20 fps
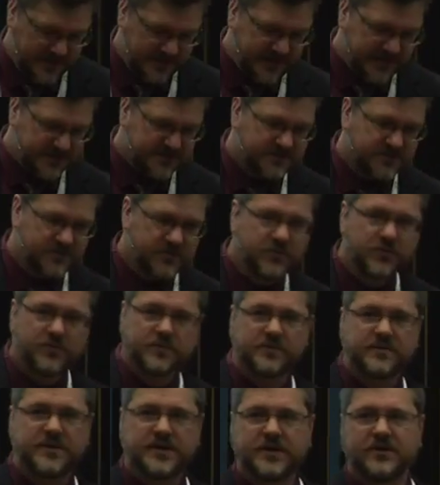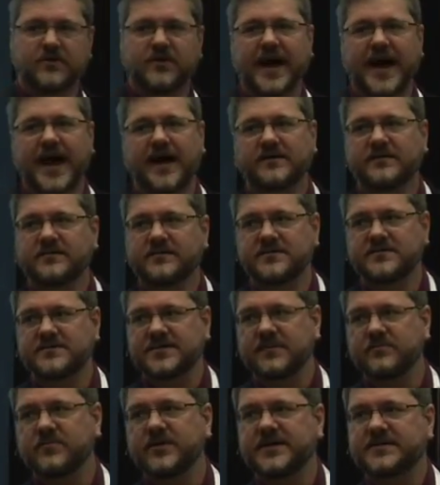They assume that you're at the
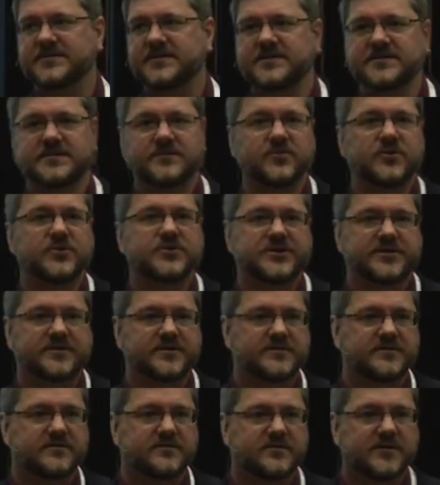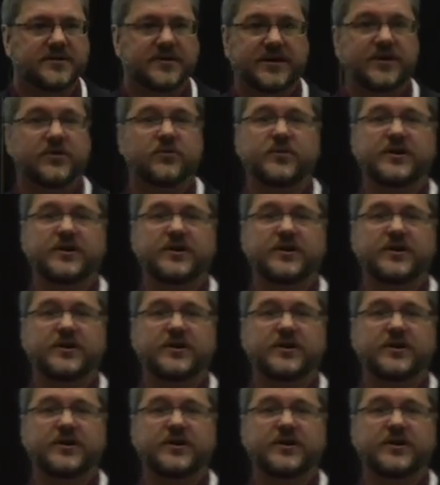same place as the merchant. Well, here